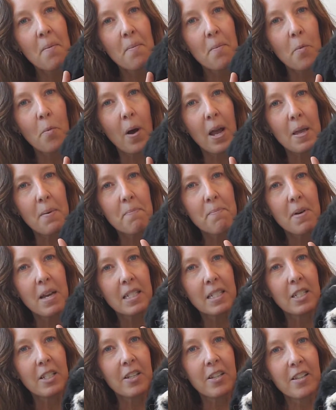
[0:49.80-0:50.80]
white
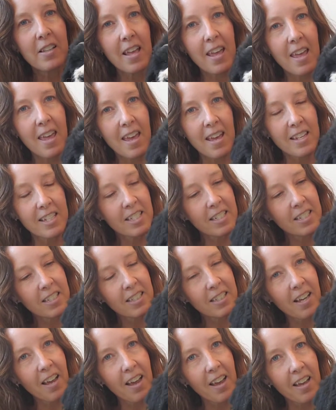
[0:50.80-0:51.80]
muzzle, and she's
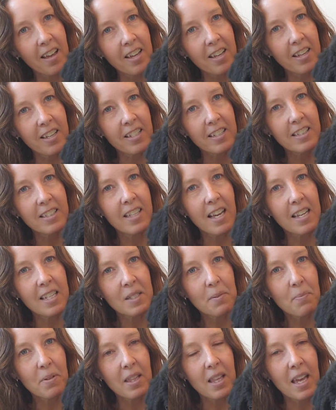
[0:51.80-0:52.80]
got a good
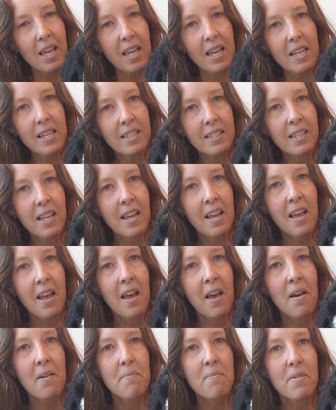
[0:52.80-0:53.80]
sized blaze.
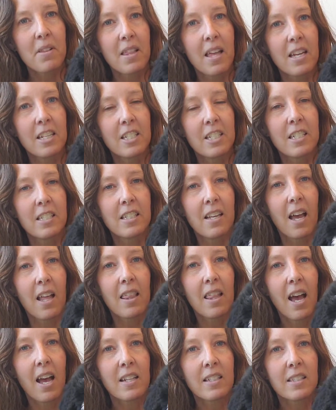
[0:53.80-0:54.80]
Plus she's got
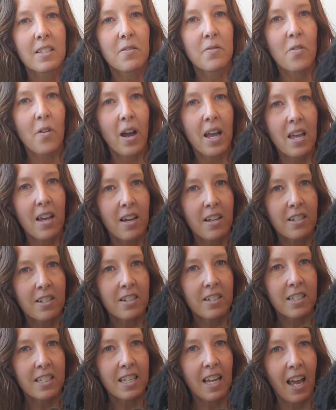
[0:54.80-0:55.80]
lots of white on
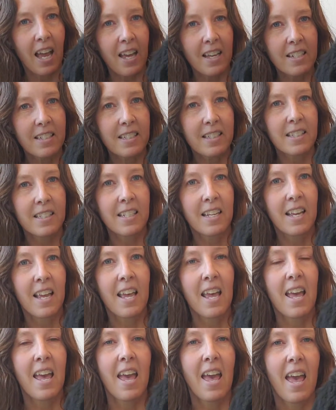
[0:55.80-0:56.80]
her chest,
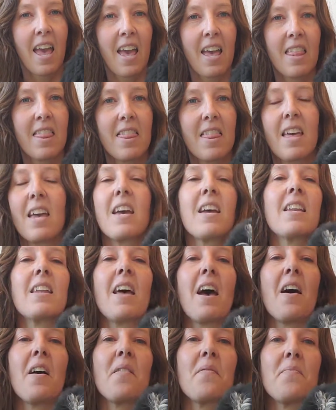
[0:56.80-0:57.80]
and then
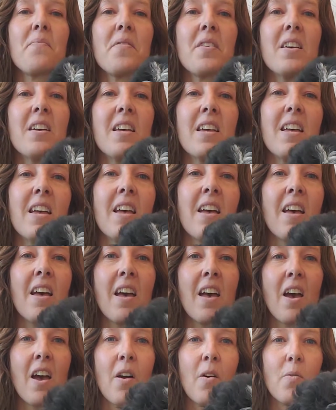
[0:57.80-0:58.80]

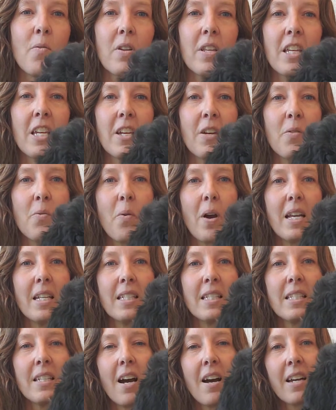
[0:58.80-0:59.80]
really good white
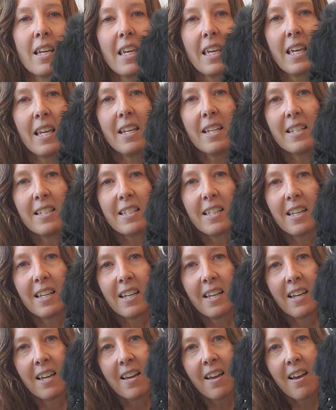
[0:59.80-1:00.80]
stockings
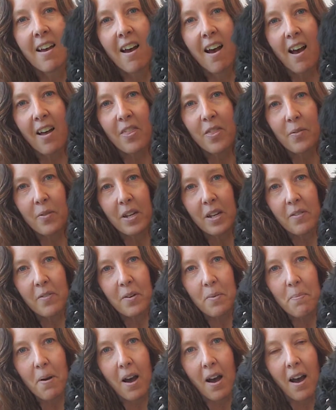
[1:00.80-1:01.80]
on 3 of
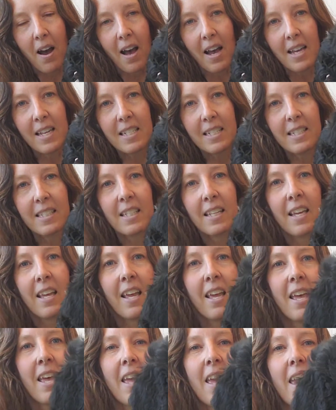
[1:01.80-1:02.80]
her paws
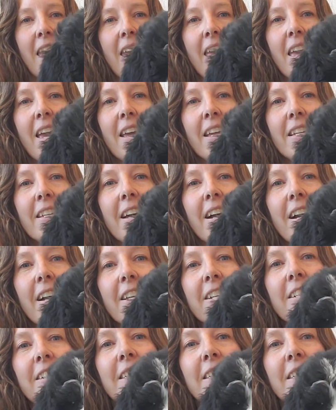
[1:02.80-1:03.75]
and on her